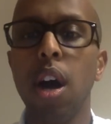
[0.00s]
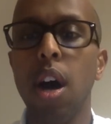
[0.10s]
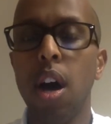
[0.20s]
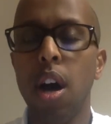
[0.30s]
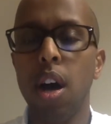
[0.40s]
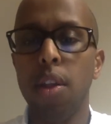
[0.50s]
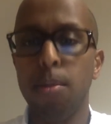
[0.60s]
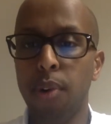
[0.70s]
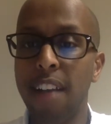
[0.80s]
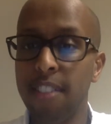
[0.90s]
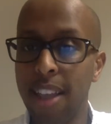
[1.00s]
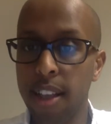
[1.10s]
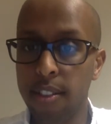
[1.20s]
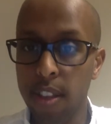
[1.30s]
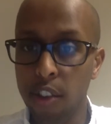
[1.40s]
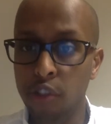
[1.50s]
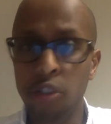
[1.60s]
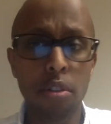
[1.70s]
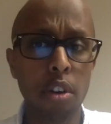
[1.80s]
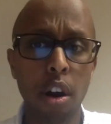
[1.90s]
the
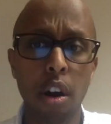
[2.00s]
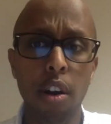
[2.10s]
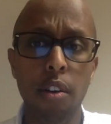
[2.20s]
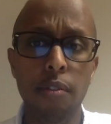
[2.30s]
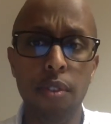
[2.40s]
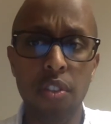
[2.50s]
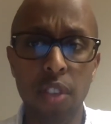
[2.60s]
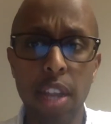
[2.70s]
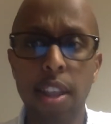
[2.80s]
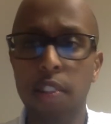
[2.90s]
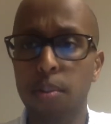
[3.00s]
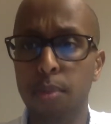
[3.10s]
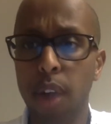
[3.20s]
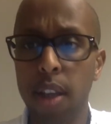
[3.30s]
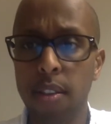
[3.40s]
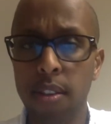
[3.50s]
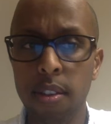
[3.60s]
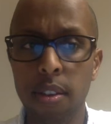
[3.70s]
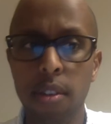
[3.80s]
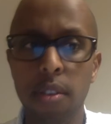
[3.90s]
privatization of state
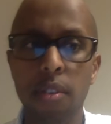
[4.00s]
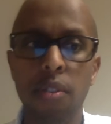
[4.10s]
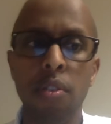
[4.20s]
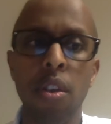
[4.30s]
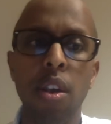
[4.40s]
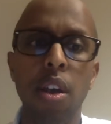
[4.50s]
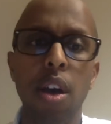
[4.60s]
enterprises,